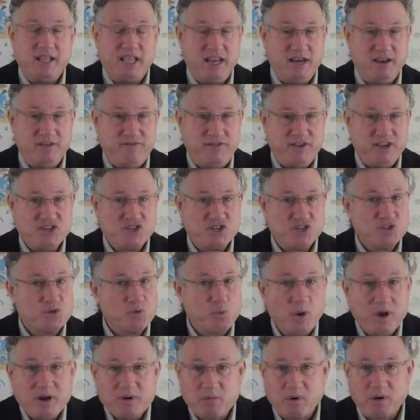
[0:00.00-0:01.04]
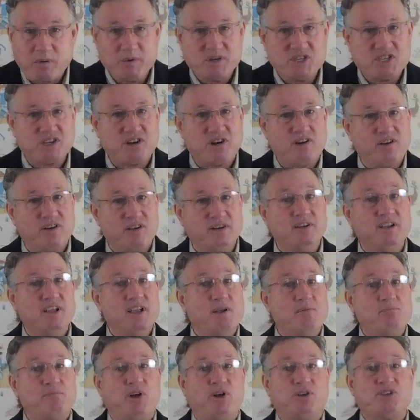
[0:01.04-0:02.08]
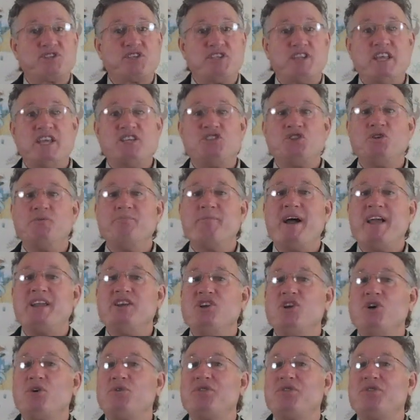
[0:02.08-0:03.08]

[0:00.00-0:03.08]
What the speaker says: In Ephesians 1, where we started, Paul said that you might